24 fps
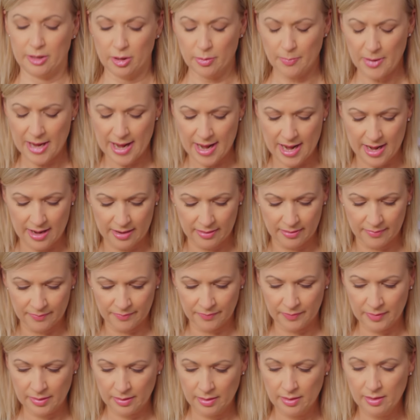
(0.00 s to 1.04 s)
your pan.
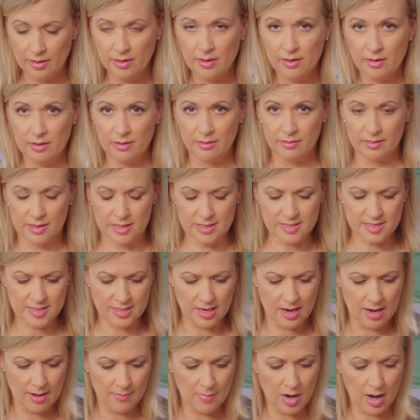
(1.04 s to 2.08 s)
This
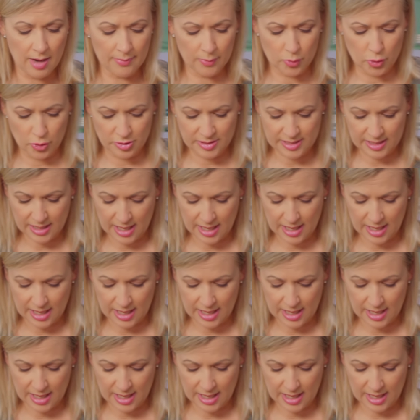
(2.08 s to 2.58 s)
time, I'm going to